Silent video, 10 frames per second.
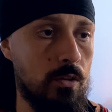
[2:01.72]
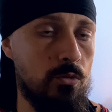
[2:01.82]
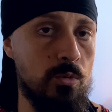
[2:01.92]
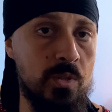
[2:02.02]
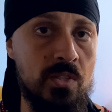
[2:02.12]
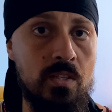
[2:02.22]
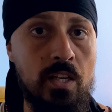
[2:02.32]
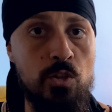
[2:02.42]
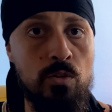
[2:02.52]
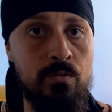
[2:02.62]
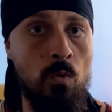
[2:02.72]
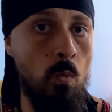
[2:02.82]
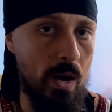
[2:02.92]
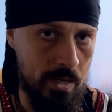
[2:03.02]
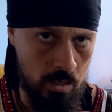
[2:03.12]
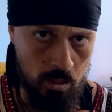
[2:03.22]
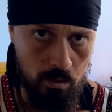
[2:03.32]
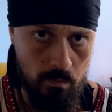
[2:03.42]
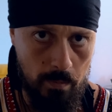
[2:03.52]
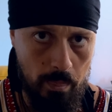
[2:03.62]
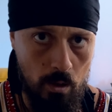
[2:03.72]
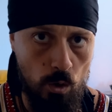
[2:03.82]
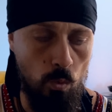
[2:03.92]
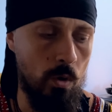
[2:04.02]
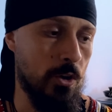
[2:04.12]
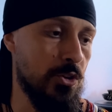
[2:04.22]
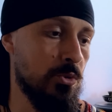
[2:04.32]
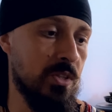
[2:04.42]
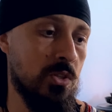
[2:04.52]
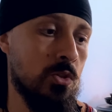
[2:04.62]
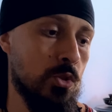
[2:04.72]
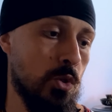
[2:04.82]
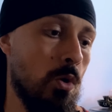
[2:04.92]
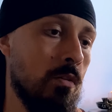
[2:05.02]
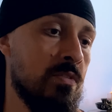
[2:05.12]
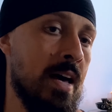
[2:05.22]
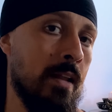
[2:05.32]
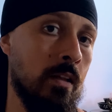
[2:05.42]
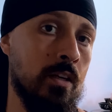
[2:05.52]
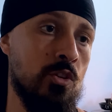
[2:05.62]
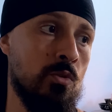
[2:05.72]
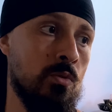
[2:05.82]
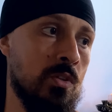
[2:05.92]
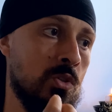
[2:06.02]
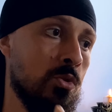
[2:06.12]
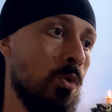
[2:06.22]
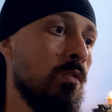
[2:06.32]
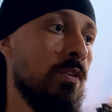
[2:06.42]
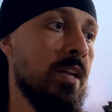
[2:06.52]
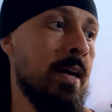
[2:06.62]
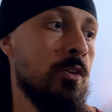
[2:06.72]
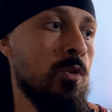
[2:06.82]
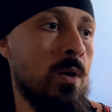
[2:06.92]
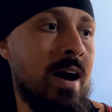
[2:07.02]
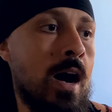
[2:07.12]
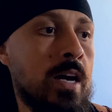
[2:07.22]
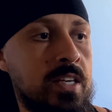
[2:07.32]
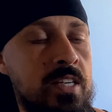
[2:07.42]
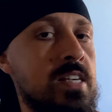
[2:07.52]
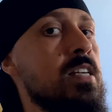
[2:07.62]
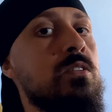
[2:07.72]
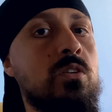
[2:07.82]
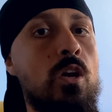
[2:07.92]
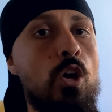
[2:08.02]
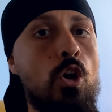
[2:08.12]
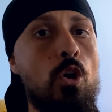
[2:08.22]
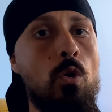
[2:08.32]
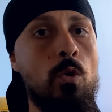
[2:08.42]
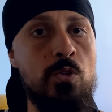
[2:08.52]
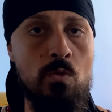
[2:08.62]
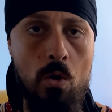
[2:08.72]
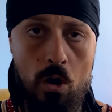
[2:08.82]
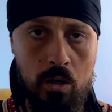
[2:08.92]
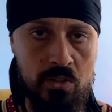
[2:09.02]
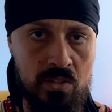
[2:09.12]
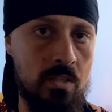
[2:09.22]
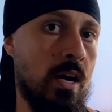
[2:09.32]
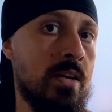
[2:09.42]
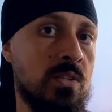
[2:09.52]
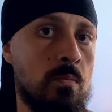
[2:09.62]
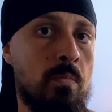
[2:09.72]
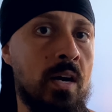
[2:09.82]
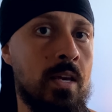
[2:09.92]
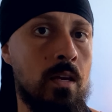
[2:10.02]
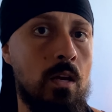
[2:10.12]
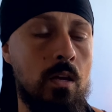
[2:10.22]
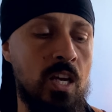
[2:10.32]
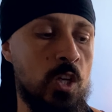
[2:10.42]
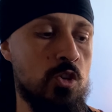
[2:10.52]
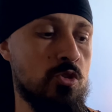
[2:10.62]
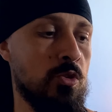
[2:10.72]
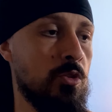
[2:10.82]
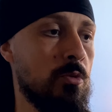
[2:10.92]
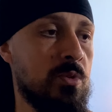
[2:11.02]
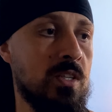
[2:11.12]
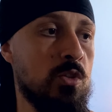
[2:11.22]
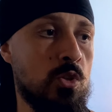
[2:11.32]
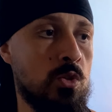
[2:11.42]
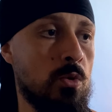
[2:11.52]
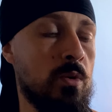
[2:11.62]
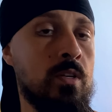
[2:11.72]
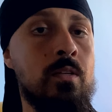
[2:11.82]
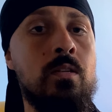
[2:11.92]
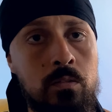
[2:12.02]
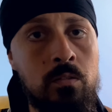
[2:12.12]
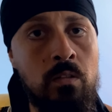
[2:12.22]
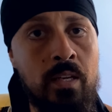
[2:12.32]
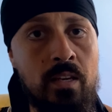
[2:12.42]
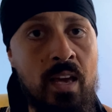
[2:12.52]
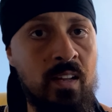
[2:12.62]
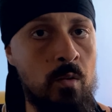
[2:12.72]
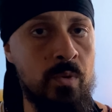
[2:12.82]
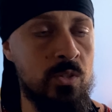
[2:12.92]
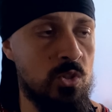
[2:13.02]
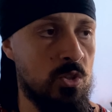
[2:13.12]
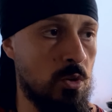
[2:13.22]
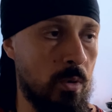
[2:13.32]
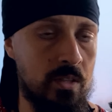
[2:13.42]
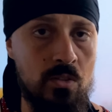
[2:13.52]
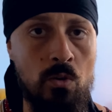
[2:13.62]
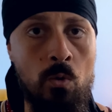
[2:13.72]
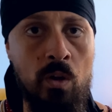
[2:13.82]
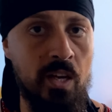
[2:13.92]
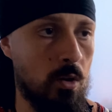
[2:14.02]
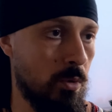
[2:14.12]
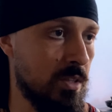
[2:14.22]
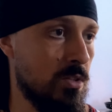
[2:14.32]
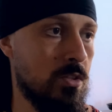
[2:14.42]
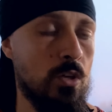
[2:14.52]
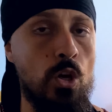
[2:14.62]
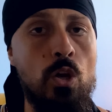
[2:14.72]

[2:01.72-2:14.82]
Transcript: through the stage of the whitening, where you dissolve that lead, you dissolve it under high heat, or you oxidize it by introducing certain like elements to it or liquids